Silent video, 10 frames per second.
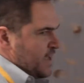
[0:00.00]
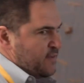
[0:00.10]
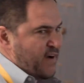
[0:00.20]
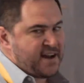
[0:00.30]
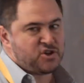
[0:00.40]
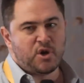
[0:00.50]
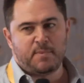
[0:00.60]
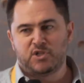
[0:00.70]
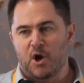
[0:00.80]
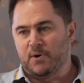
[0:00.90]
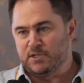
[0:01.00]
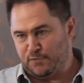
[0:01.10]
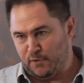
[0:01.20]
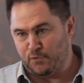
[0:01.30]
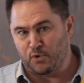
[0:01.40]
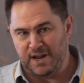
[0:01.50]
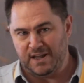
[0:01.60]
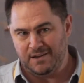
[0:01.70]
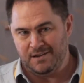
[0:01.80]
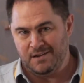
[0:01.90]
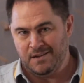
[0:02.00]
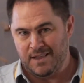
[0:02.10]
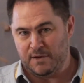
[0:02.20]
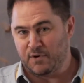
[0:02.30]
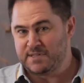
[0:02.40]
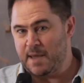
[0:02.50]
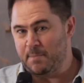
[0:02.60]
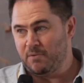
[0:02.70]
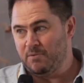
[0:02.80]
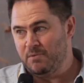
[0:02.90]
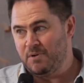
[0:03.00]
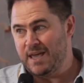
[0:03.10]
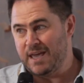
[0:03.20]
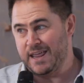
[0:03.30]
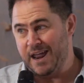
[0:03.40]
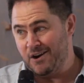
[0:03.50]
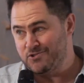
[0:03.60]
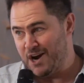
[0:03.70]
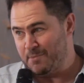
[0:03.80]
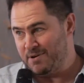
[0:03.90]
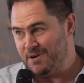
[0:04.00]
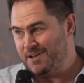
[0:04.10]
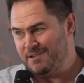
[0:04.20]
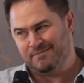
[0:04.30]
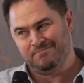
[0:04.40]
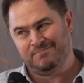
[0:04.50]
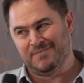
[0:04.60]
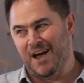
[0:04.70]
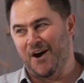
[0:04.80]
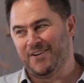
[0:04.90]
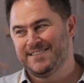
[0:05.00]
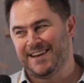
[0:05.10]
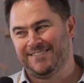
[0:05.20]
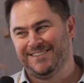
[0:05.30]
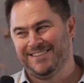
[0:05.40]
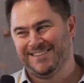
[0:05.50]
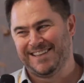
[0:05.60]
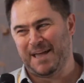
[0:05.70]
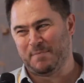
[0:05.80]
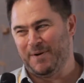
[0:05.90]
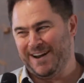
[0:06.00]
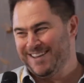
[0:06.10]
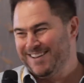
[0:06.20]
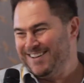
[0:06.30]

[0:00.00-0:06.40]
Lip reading: If I distribute tokens for free, like for example, in an airdrop, no, he said it, that can't be right.